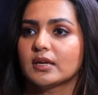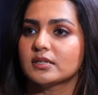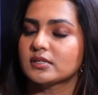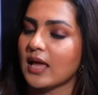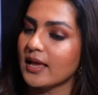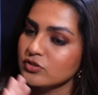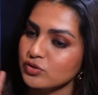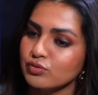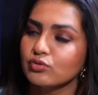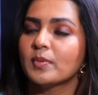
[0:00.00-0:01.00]
It has
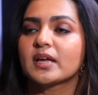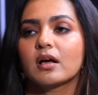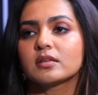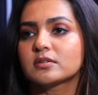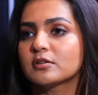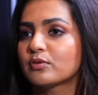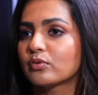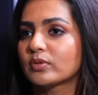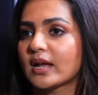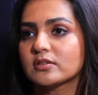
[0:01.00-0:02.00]
to do my cast and
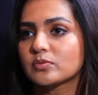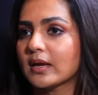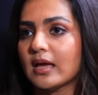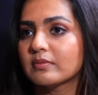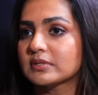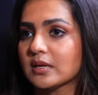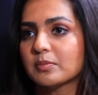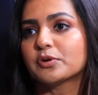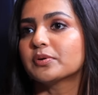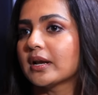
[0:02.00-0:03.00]
crew. That is why I was
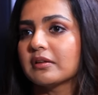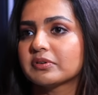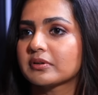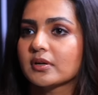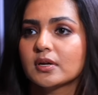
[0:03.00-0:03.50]
able to deliver.